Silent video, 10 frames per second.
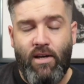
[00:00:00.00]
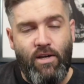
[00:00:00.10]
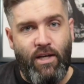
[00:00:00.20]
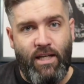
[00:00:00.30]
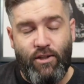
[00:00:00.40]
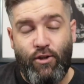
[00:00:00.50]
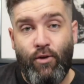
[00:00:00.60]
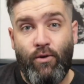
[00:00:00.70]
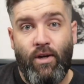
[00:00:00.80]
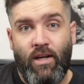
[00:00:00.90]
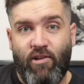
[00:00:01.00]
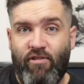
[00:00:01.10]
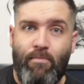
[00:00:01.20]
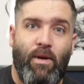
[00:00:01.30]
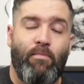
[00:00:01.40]
You need two
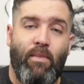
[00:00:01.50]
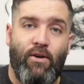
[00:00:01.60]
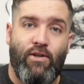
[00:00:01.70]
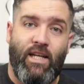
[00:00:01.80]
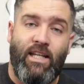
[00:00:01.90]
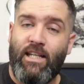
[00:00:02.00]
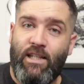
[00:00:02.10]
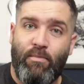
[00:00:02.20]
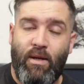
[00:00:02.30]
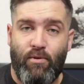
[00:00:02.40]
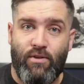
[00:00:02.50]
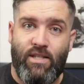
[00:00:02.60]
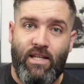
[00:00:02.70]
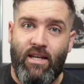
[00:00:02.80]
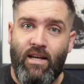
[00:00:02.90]
great big mirrors and you need to be able to
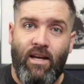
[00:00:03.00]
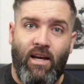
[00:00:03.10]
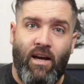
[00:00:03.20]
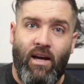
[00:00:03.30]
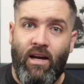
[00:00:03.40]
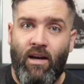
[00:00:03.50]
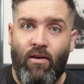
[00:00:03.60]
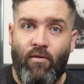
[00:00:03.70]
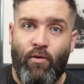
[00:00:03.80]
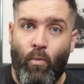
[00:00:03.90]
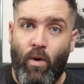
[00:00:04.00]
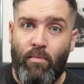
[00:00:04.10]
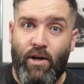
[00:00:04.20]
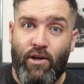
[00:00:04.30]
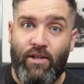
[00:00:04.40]
see from one
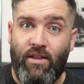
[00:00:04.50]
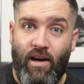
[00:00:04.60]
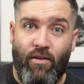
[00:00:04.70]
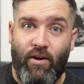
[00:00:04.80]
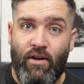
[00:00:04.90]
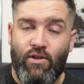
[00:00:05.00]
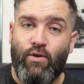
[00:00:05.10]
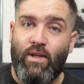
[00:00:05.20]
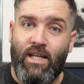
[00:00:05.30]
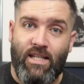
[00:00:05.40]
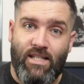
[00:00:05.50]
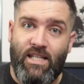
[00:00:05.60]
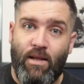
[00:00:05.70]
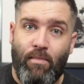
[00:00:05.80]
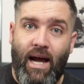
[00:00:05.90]
mirror to the other so that you can
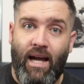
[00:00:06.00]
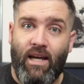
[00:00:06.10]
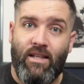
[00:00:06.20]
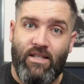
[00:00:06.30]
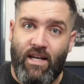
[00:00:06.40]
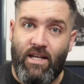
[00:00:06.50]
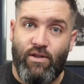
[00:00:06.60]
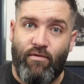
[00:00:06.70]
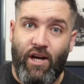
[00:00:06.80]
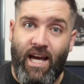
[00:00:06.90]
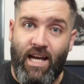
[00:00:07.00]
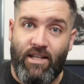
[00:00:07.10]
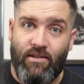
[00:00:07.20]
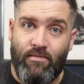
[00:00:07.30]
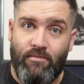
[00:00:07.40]
see the back and the sides of your head.